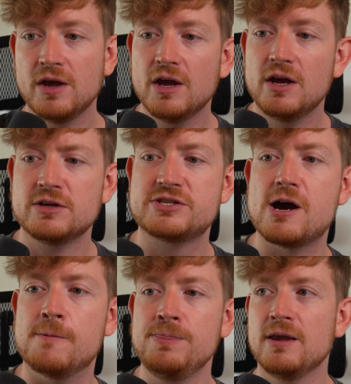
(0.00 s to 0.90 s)

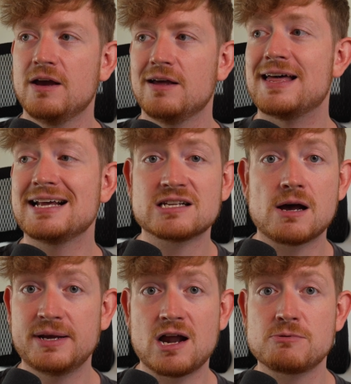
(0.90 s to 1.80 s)
So that has not
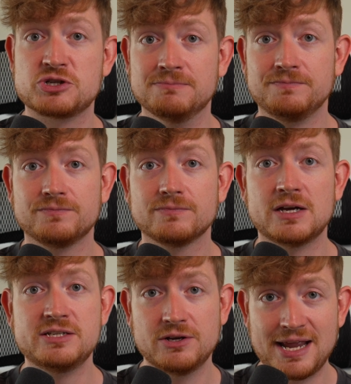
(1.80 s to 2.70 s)
been an option
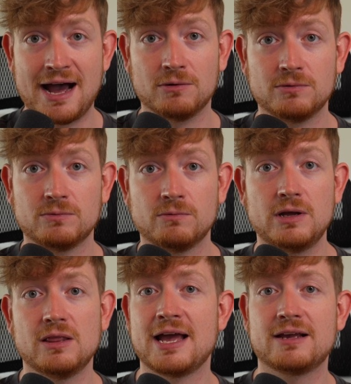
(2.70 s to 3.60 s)
until now.
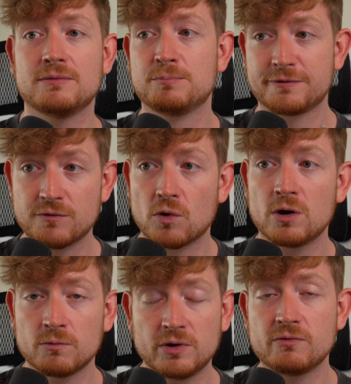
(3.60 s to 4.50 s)
Like before,
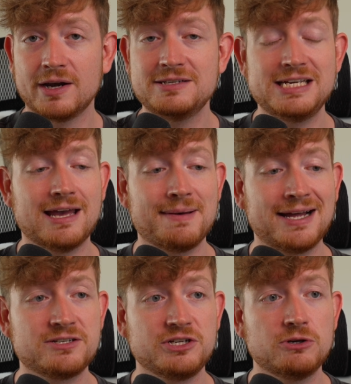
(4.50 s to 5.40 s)
when running DM
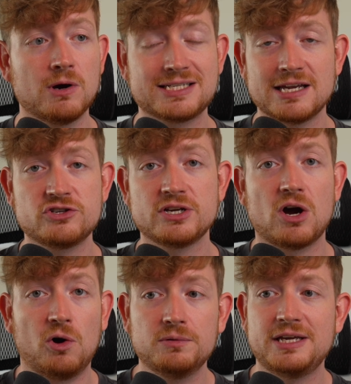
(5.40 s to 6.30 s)
ads, you essentially
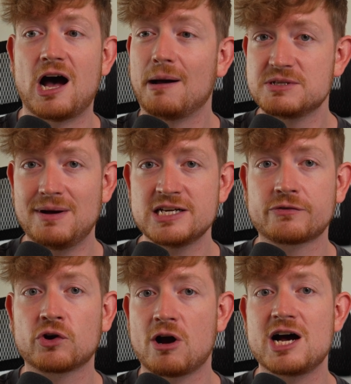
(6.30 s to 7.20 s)
only optimize
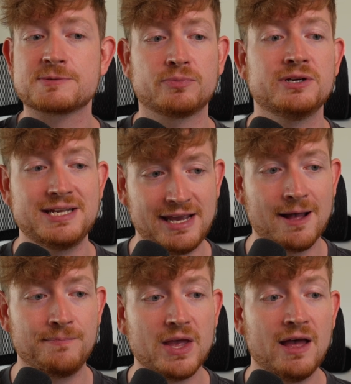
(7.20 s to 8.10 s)
for cost per
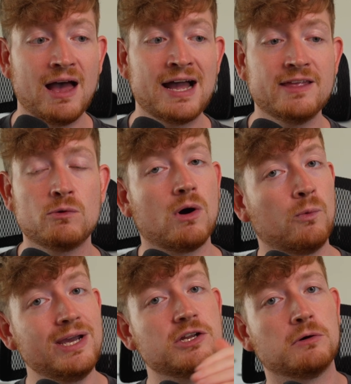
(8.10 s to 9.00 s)
DM. And then what
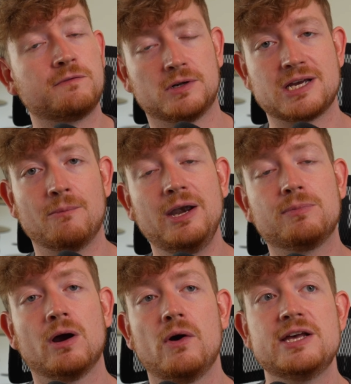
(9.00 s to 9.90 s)
we do in Full-Time Wedding
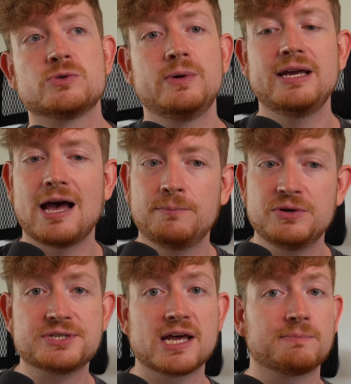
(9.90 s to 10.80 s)
Pro is we help you
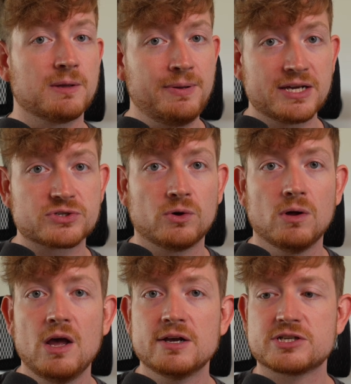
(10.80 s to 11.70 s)
set up the pixel,
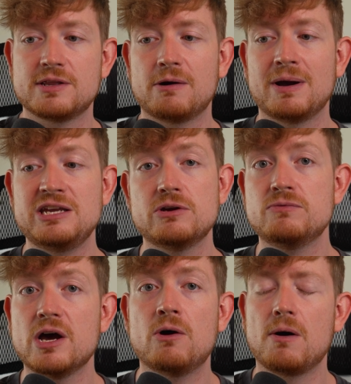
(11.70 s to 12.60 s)
so that way you
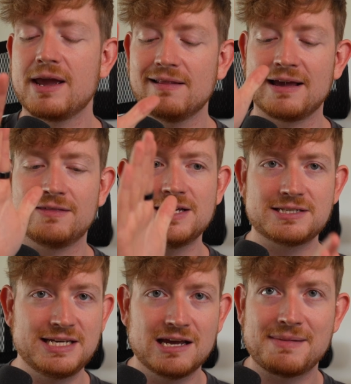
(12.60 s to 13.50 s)
know, okay, like this
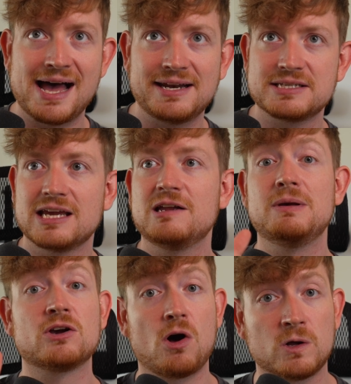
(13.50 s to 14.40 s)
DM ad is getting me
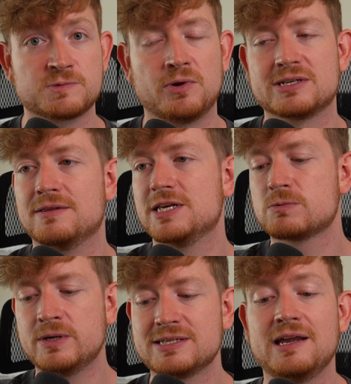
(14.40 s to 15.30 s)
calls booked, and this
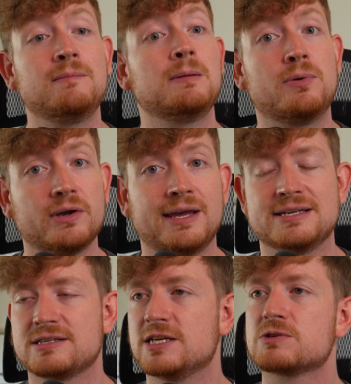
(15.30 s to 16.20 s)
one's getting me bookings,
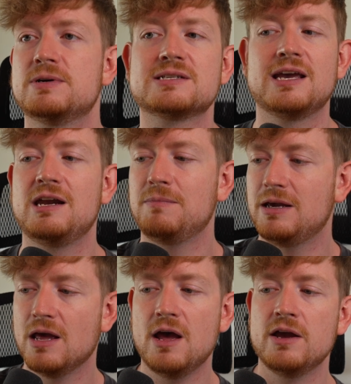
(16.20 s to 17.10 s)
and this one's getting me,
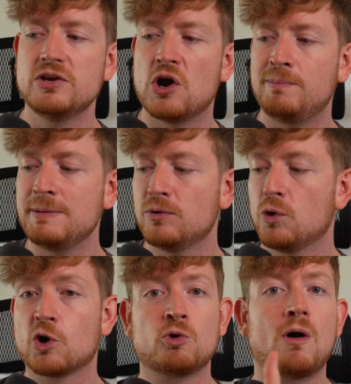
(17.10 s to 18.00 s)
you know, people who
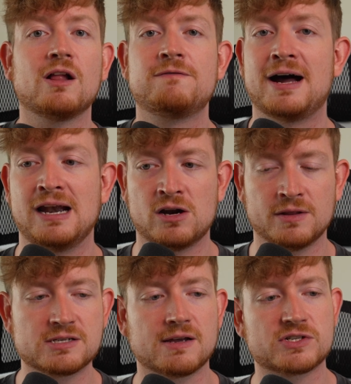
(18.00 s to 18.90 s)
are qualified and all
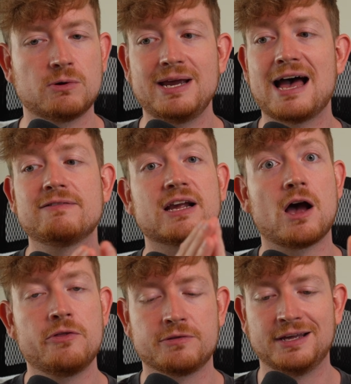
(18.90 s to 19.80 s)
this stuff. So we have like
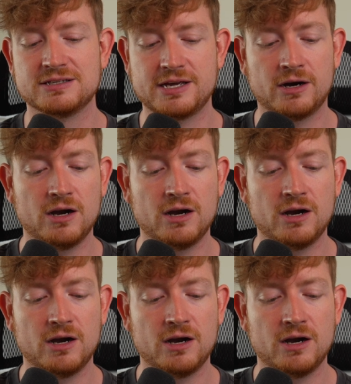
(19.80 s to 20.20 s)
other things there.